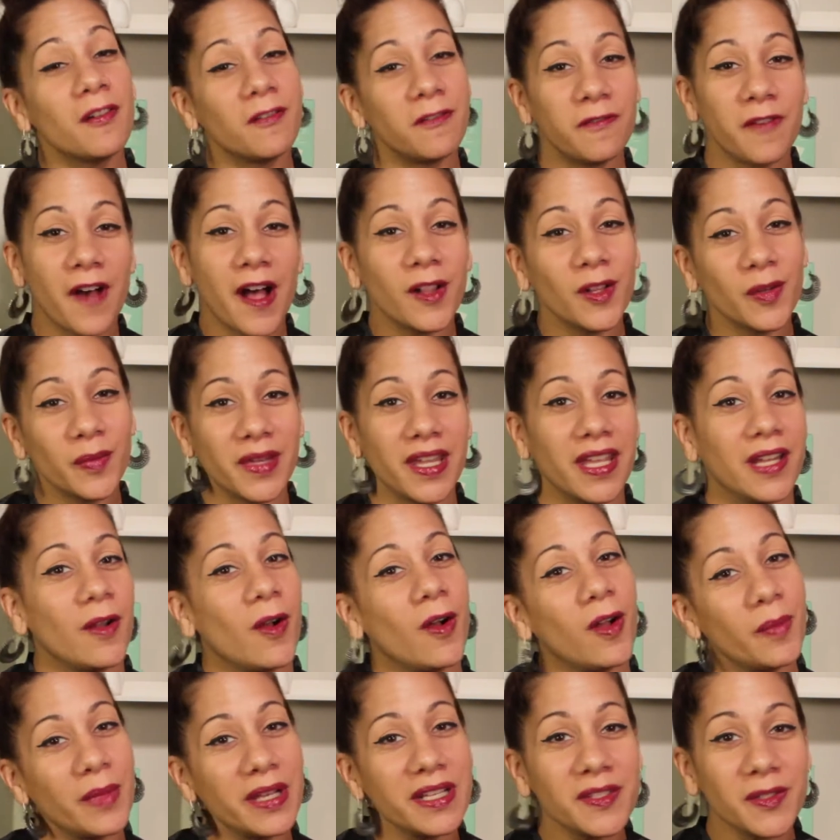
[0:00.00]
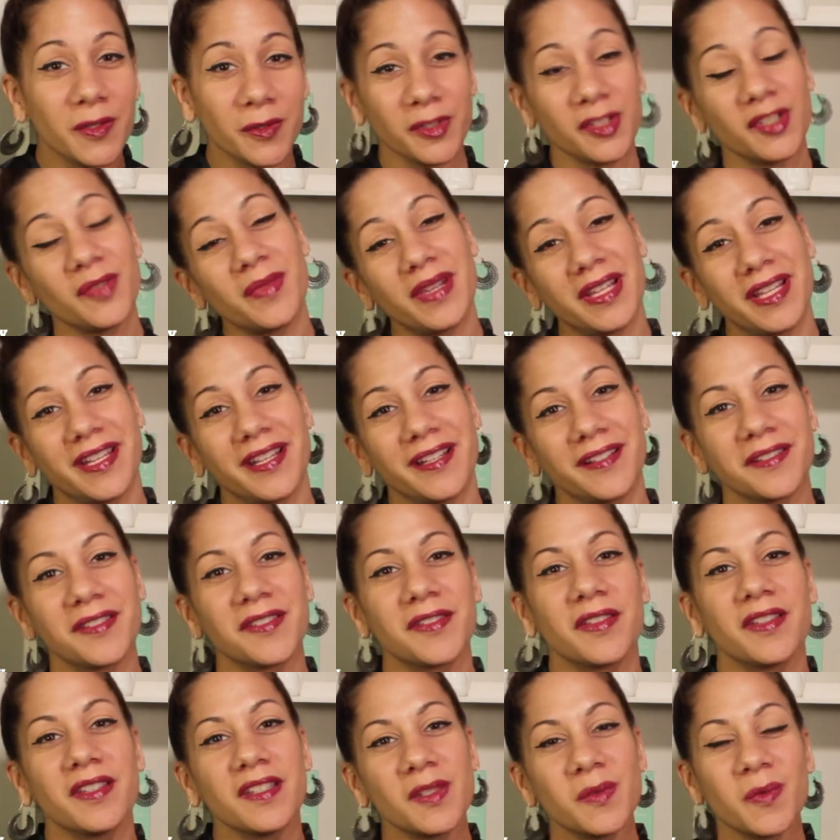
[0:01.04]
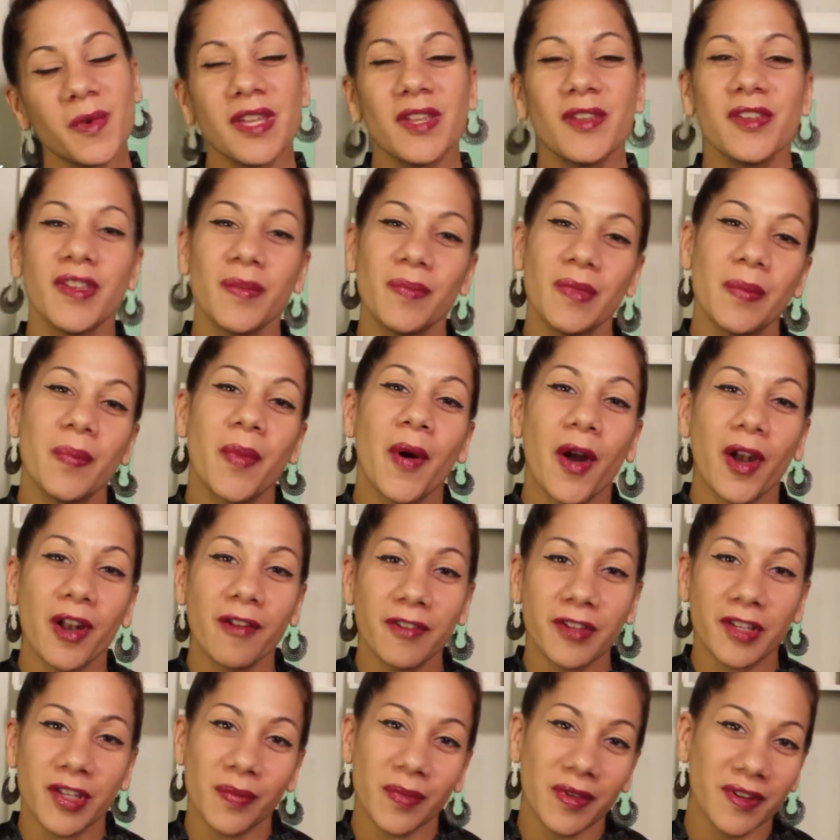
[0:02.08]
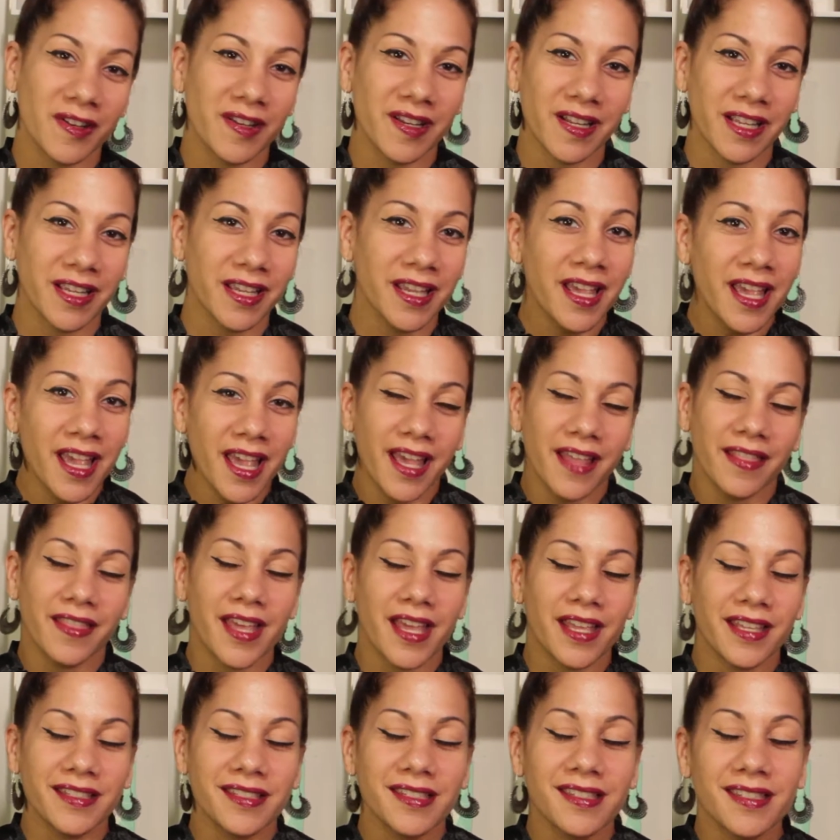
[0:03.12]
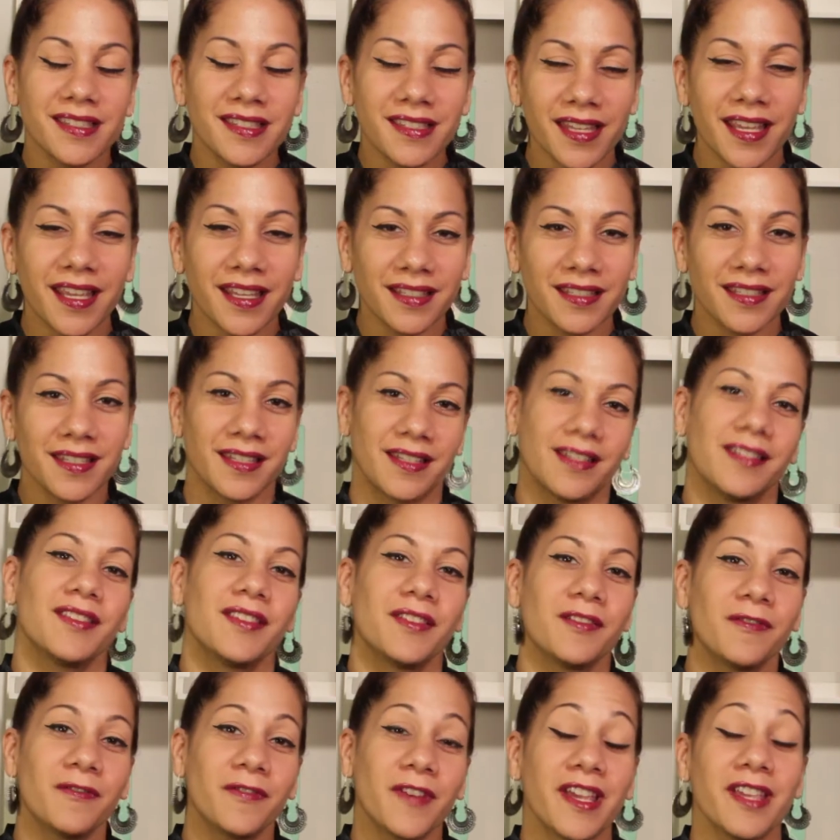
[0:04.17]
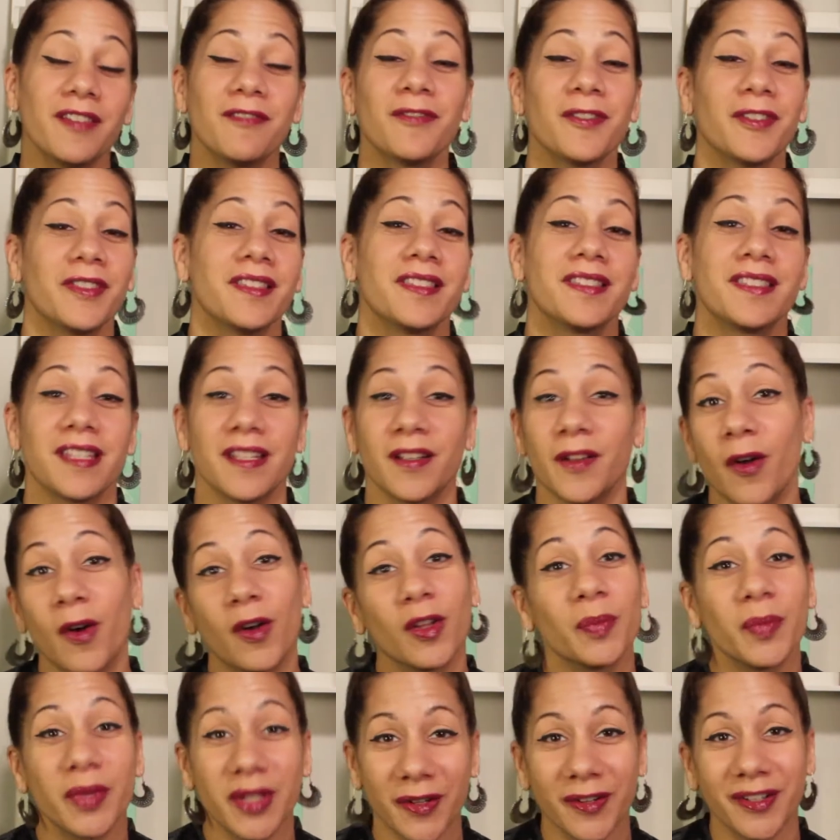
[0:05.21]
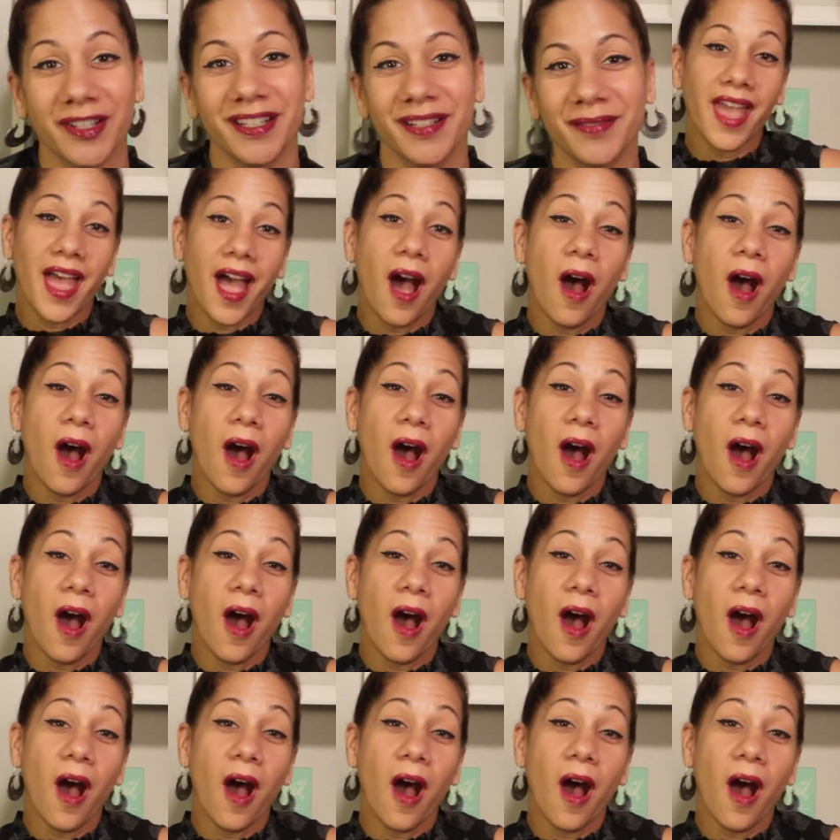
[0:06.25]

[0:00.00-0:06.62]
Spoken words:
follow me in all my social media, so this way you can be part of a community that is set to fight for this thing called purity.